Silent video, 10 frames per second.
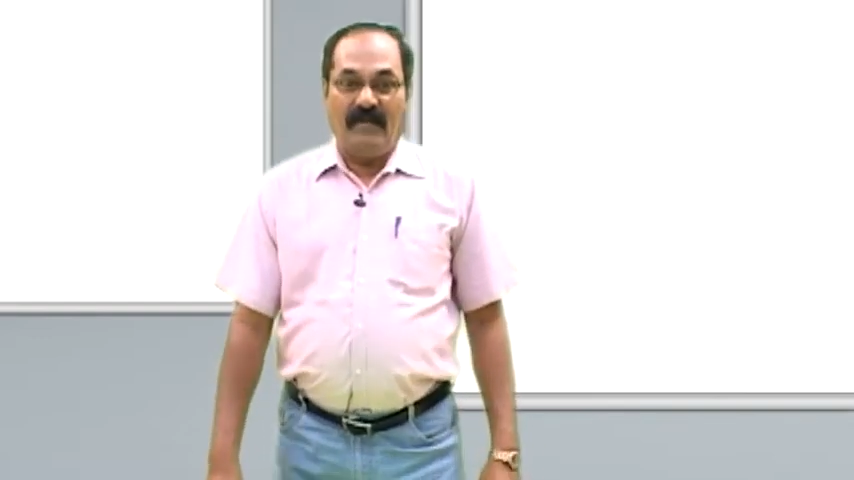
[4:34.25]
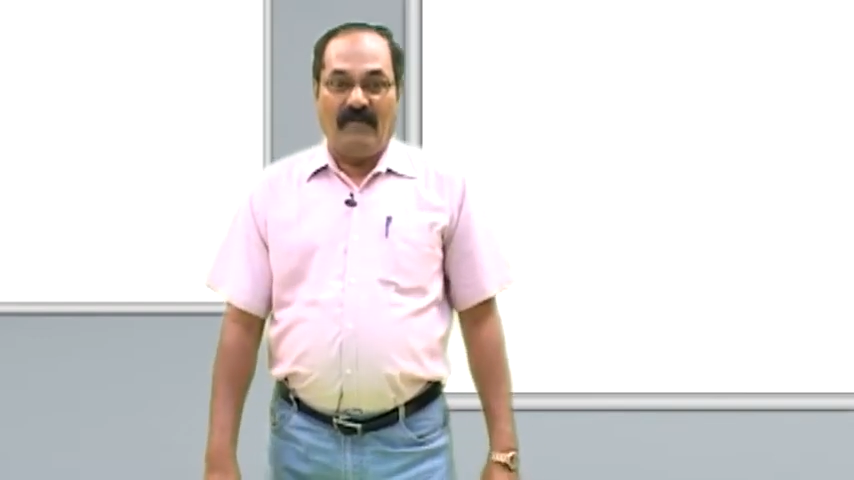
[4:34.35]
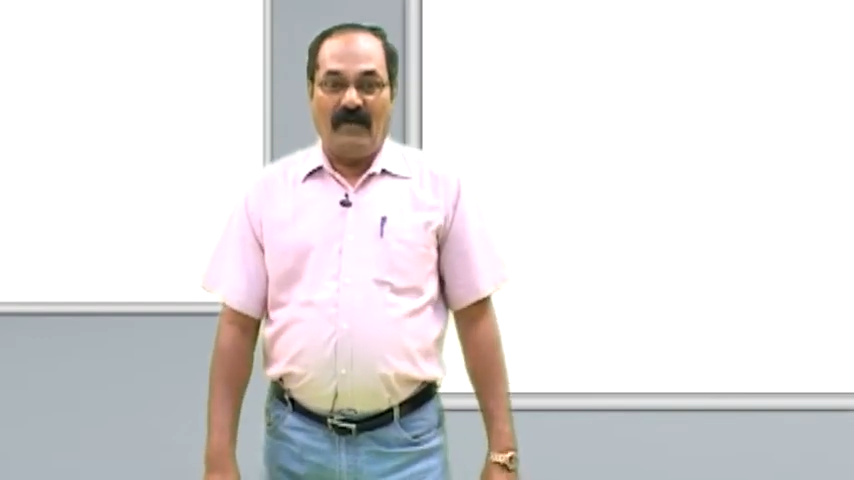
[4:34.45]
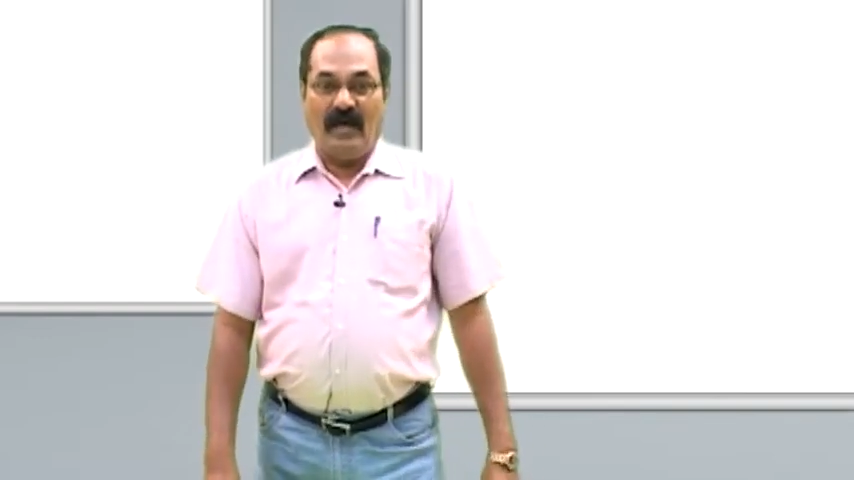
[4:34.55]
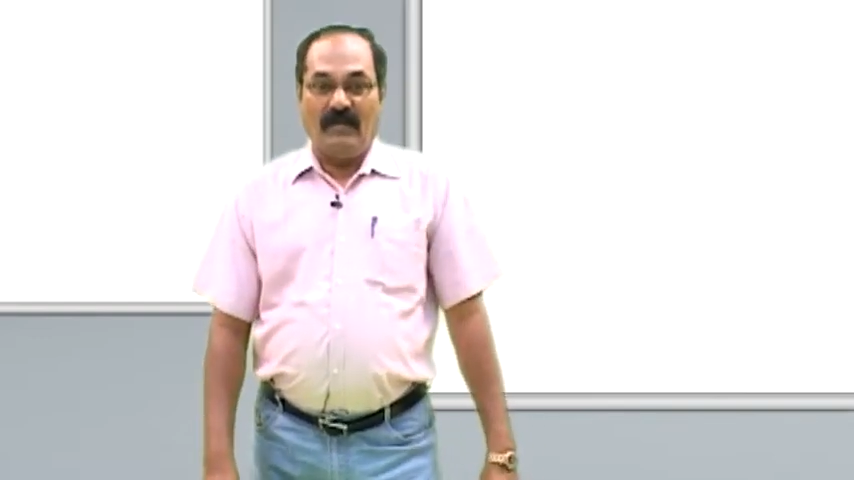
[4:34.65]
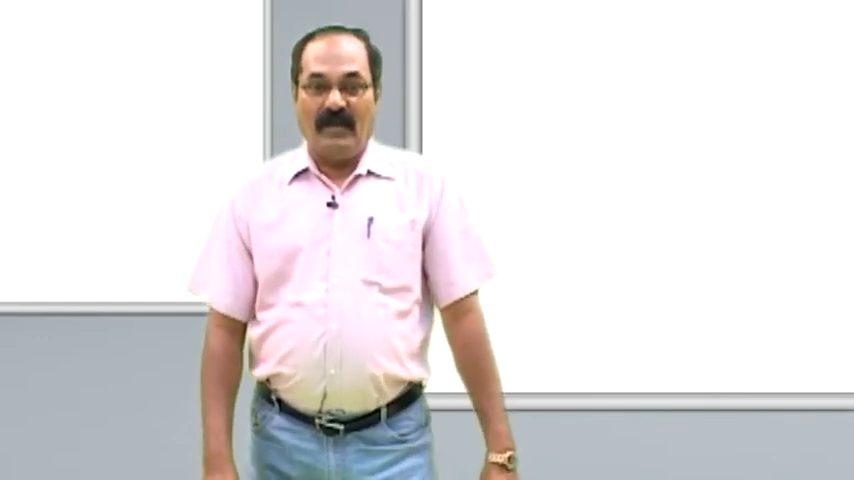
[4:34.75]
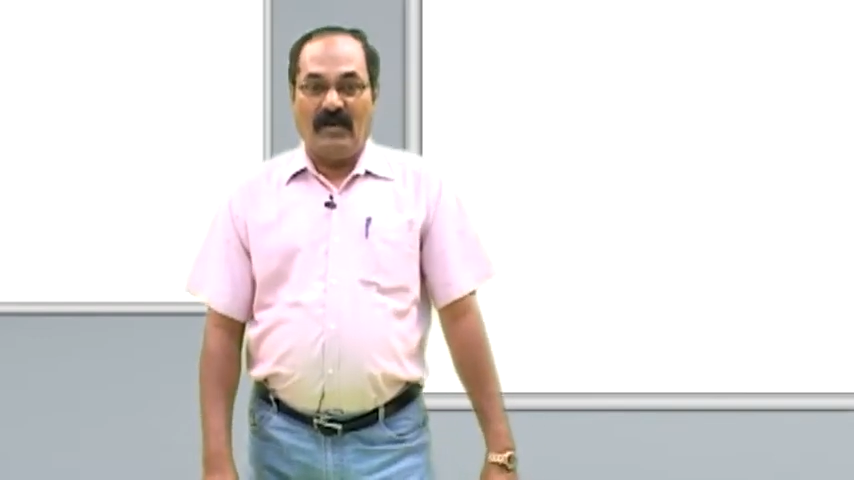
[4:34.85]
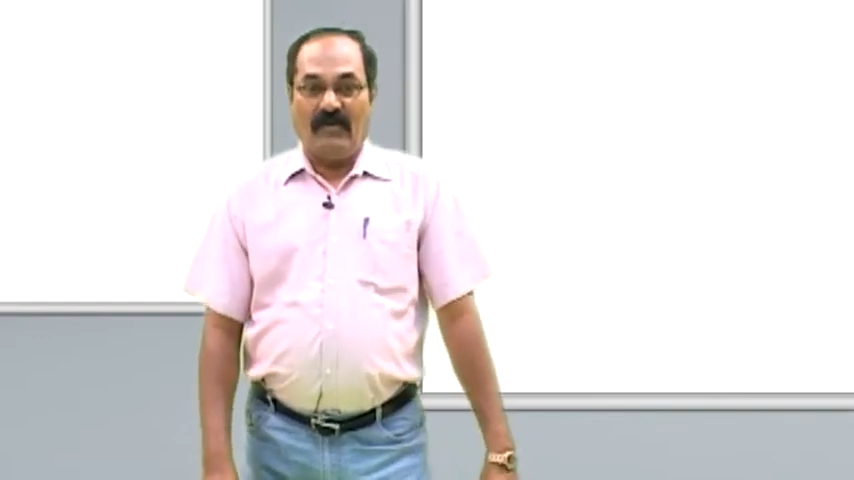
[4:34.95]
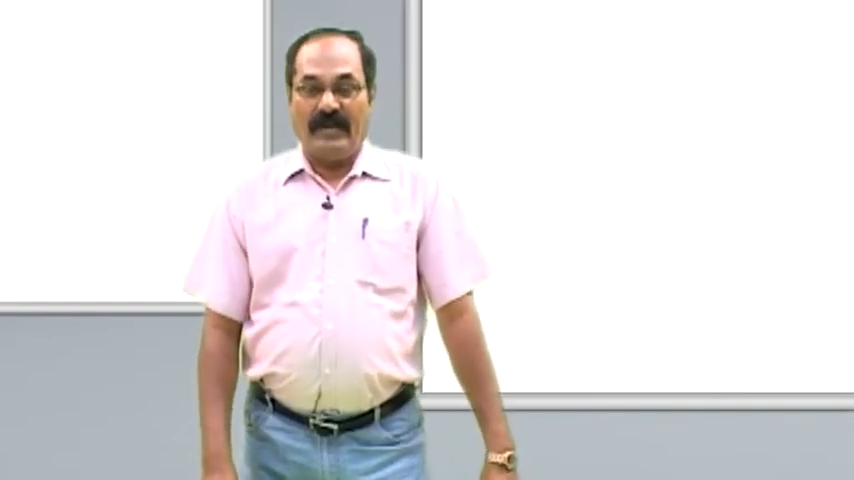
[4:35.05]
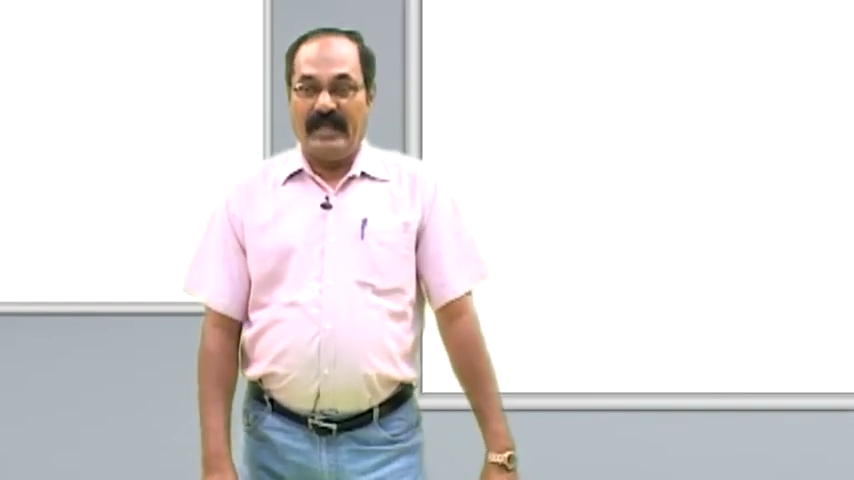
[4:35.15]
farmer
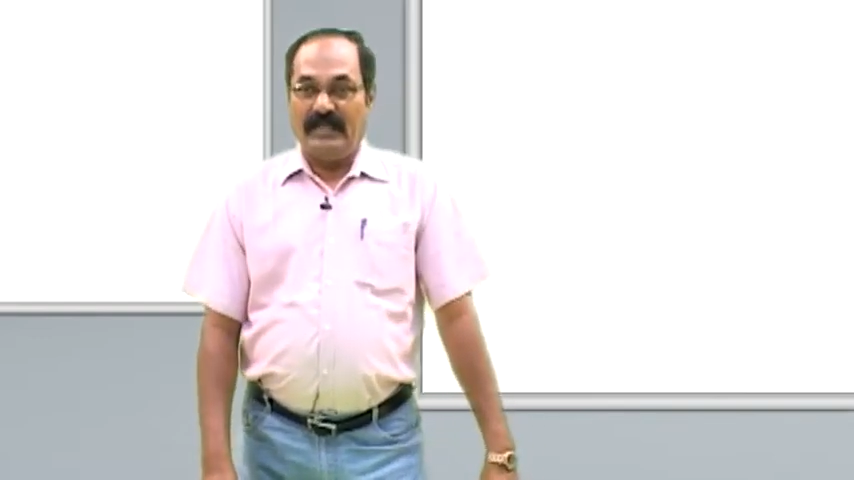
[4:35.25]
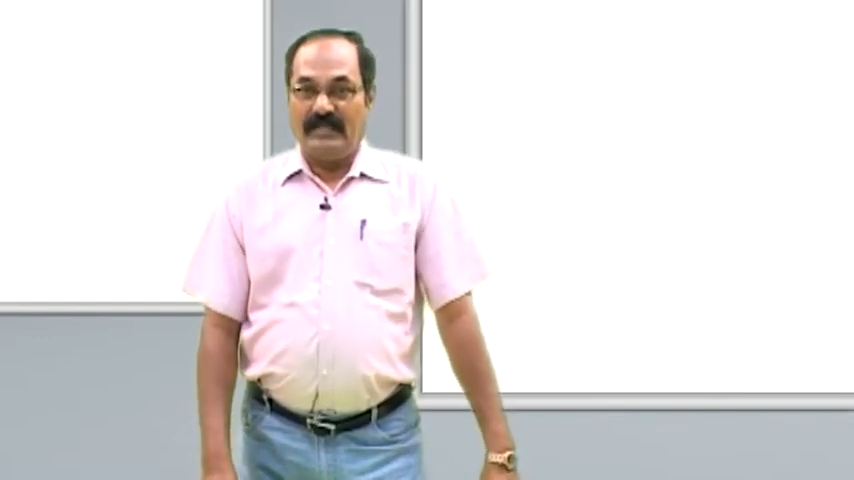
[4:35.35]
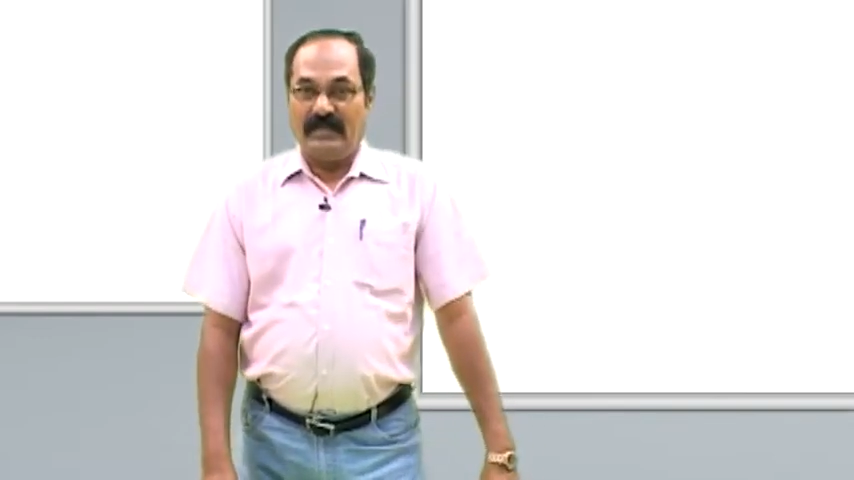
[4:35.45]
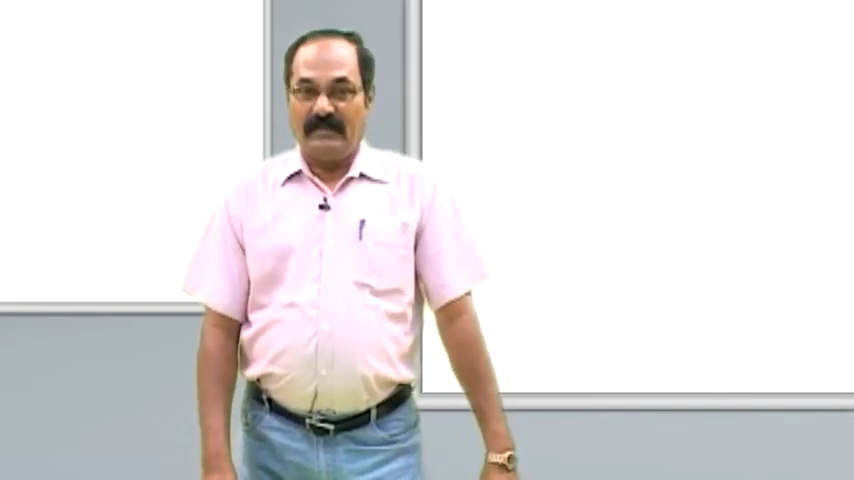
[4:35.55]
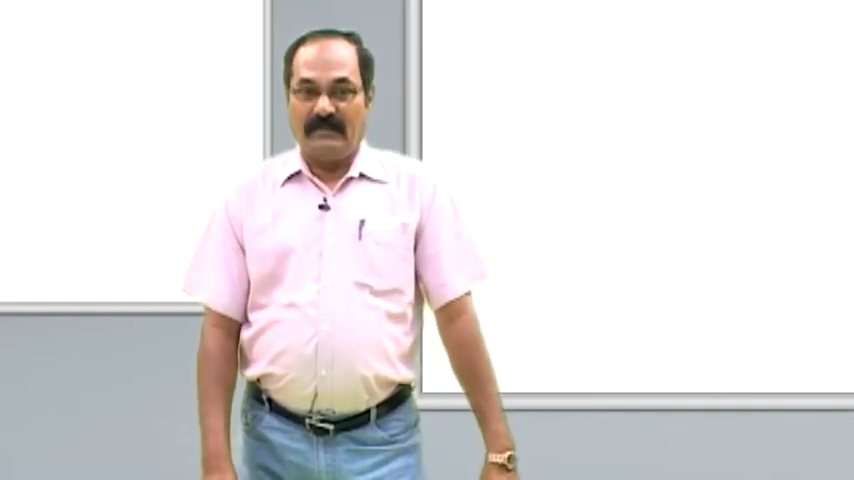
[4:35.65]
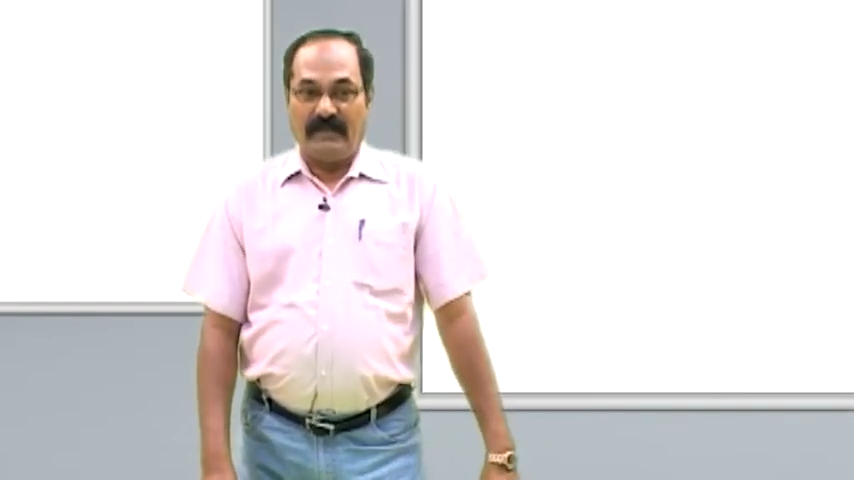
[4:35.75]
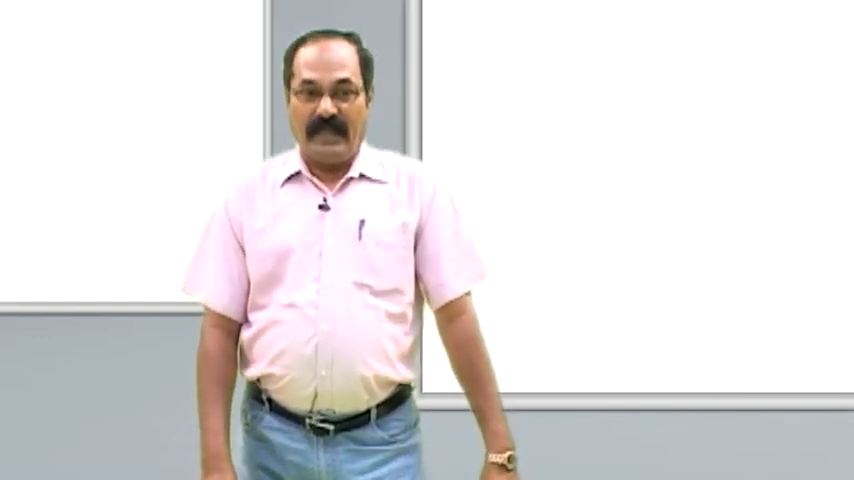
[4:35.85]
oriented